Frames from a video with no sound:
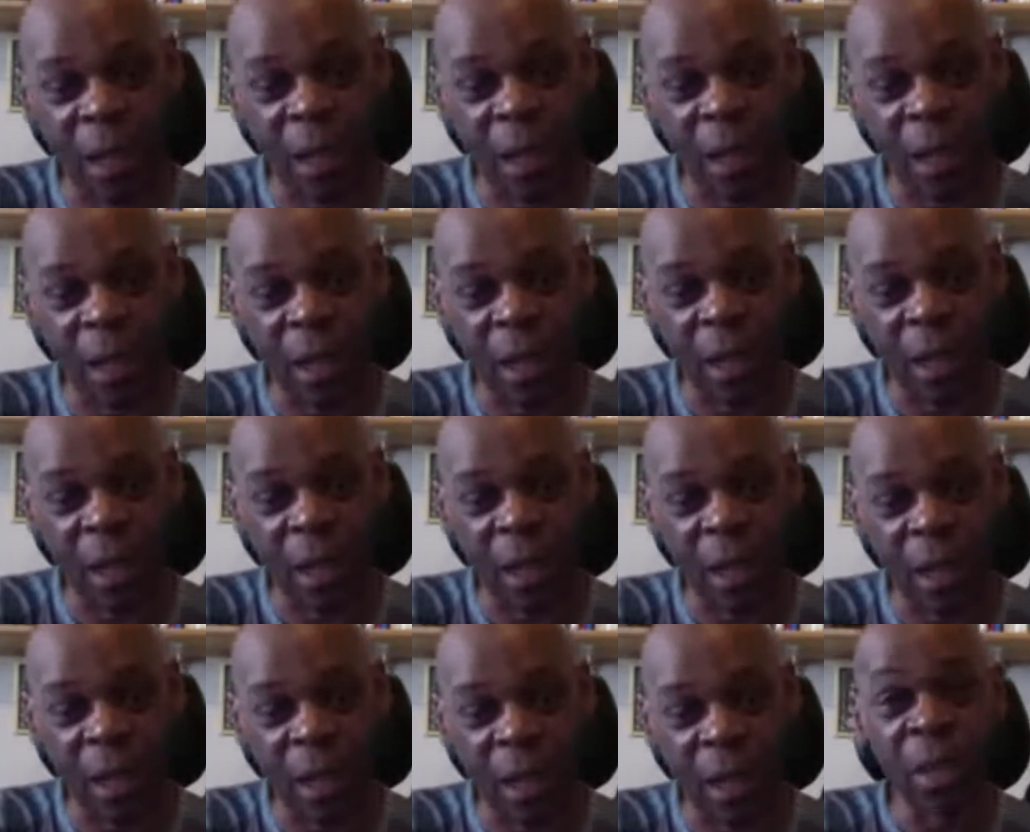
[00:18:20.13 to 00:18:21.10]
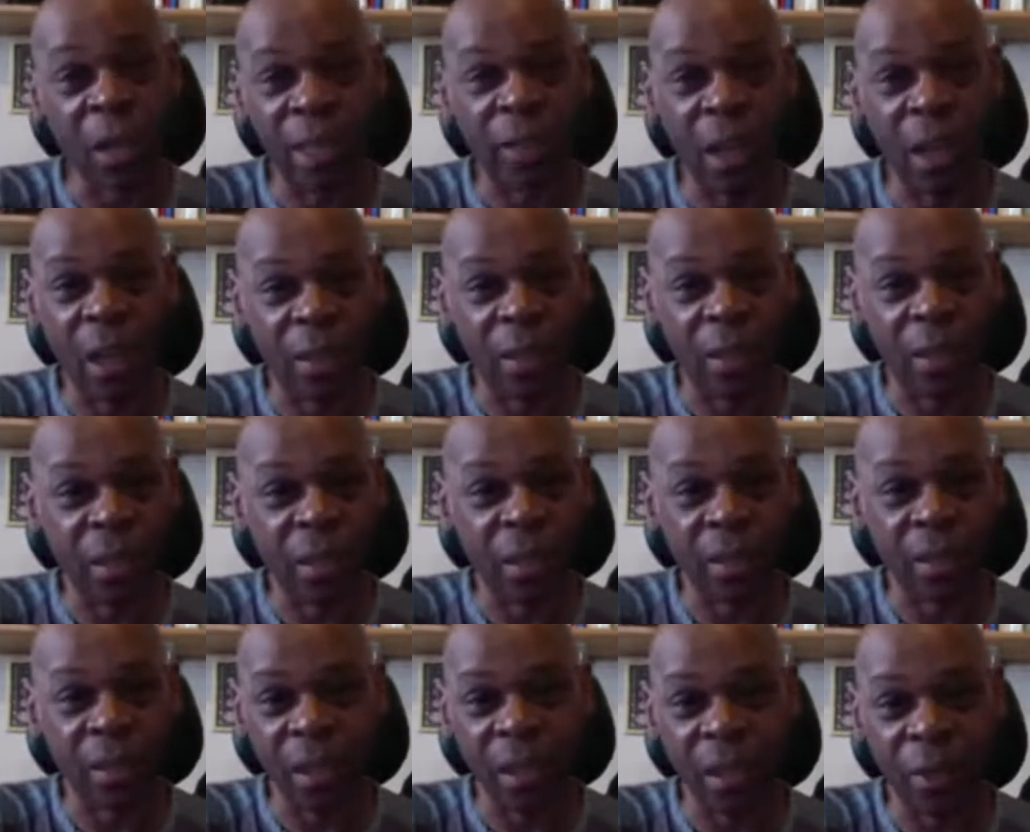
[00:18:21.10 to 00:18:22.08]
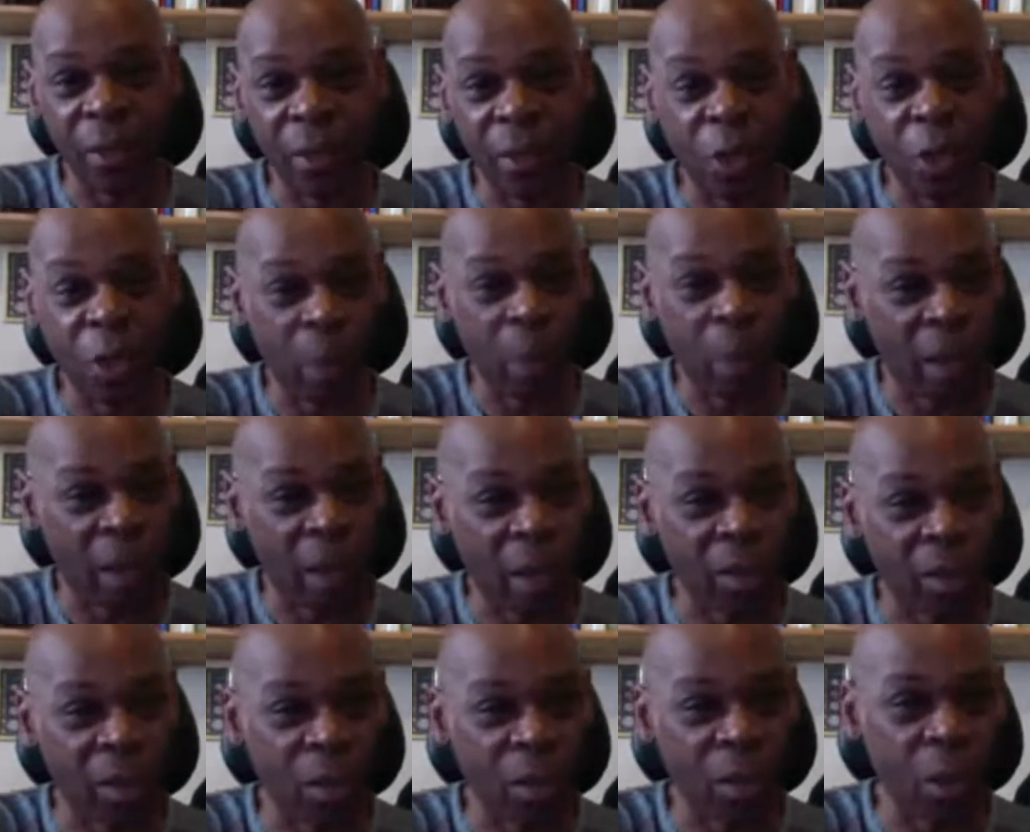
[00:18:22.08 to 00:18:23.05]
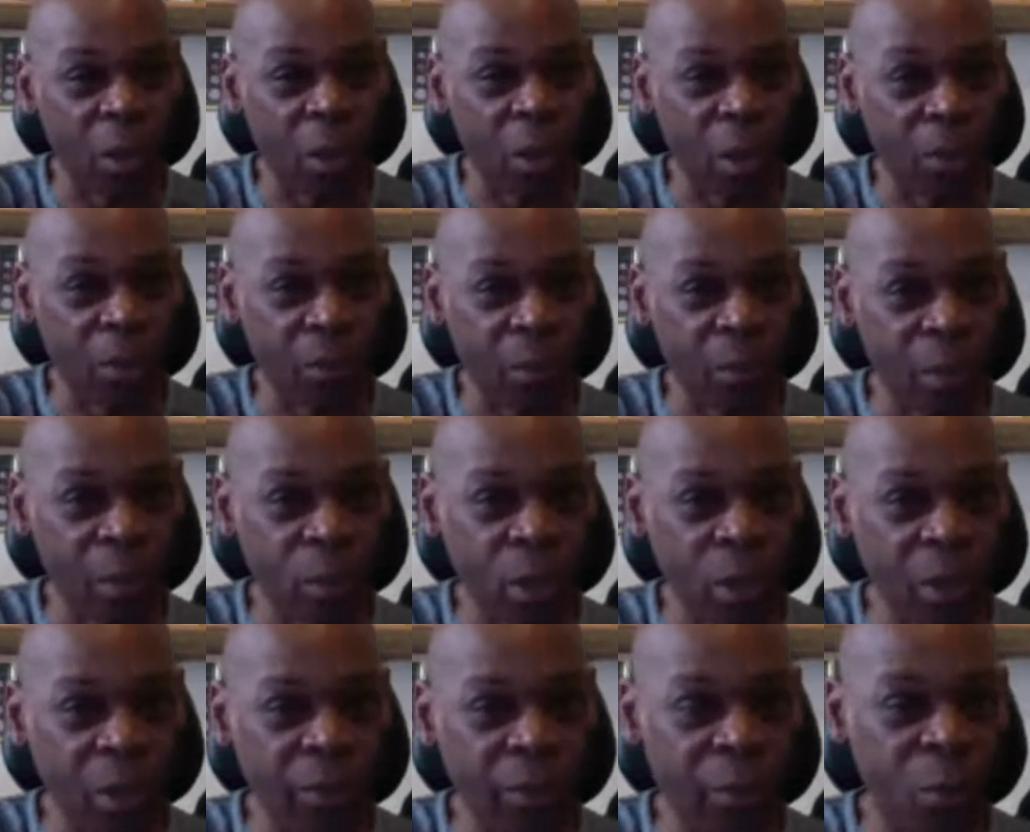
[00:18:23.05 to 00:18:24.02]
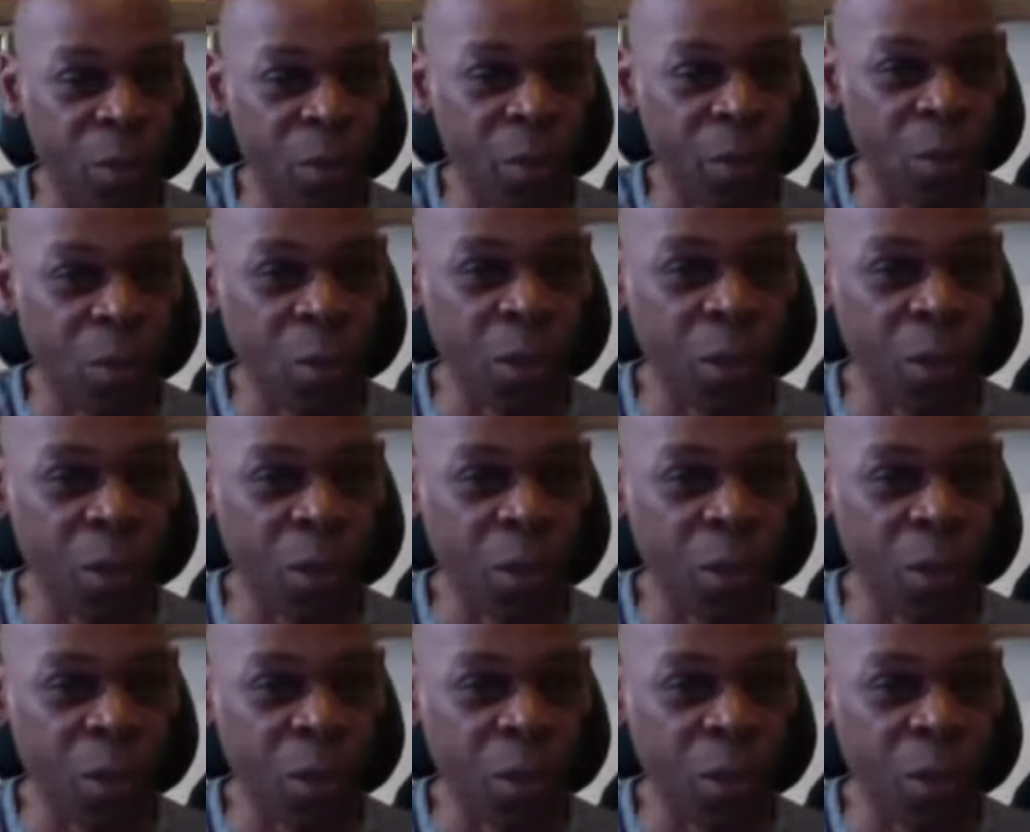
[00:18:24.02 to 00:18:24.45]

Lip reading: programs at the time, so I didn't ever go back